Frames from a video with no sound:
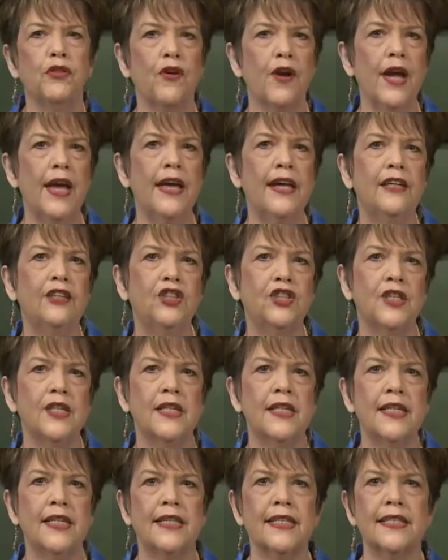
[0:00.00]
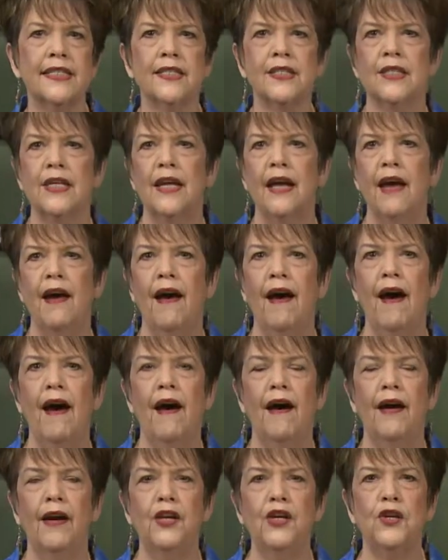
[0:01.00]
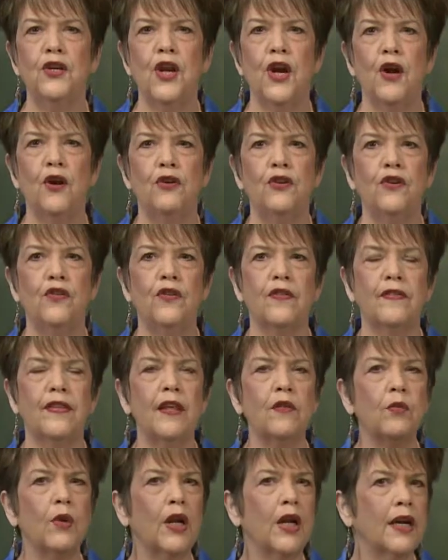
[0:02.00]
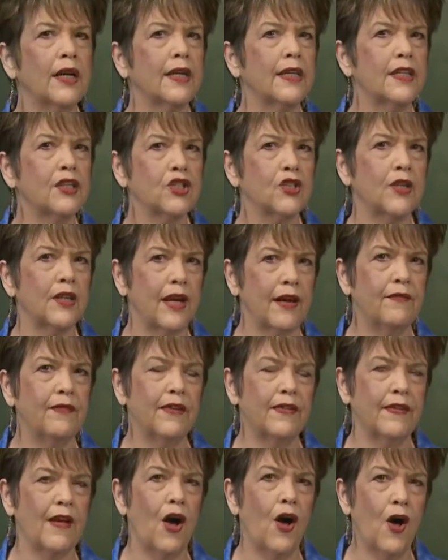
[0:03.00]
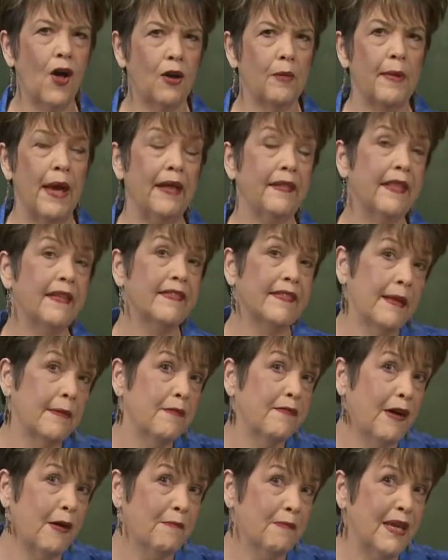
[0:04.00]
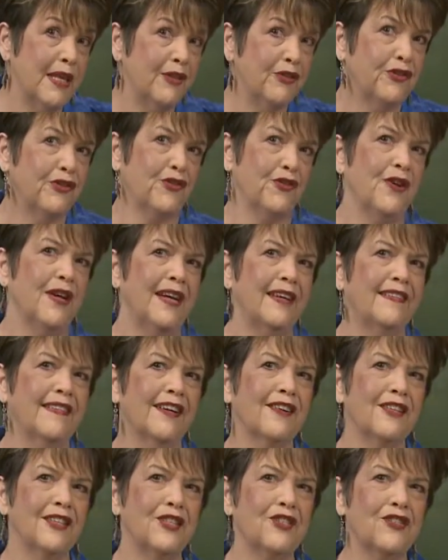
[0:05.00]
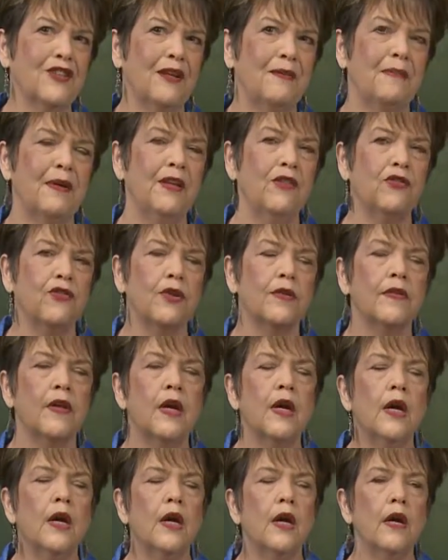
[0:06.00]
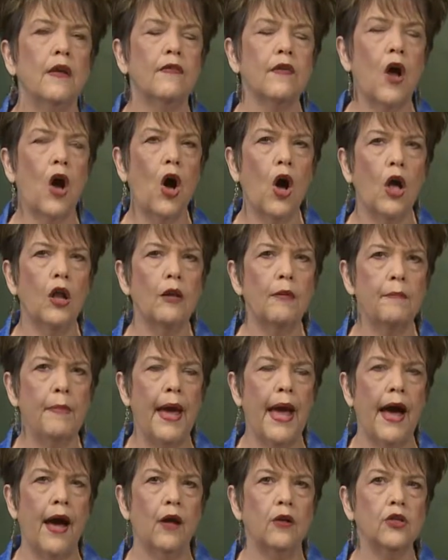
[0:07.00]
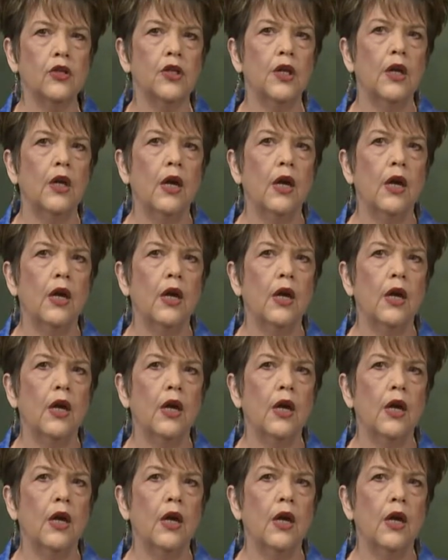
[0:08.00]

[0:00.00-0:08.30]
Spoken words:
edges, you know, that's what unconditional love is all about. That's the name of our ministry, is Unconditional Love Ministries. It's all about,